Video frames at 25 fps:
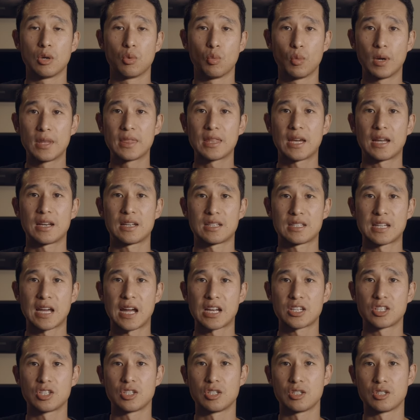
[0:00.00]
when that
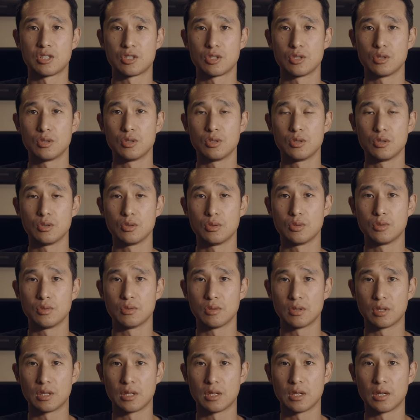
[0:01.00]
attaches to
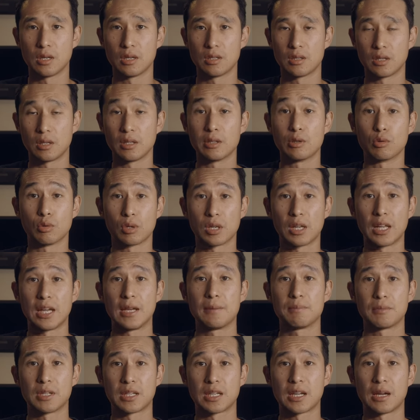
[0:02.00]
the, the little
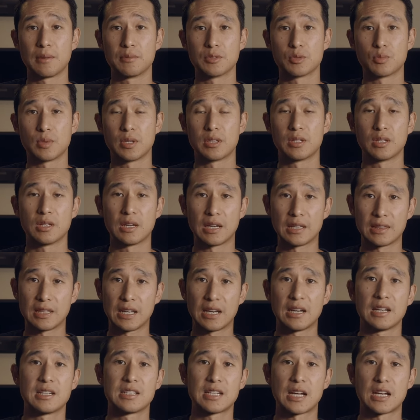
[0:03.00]
clamp that comes with it and
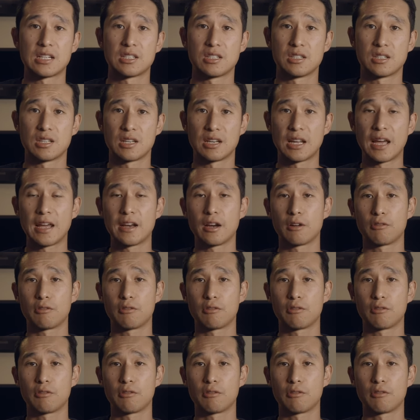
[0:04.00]
then attaches the NATO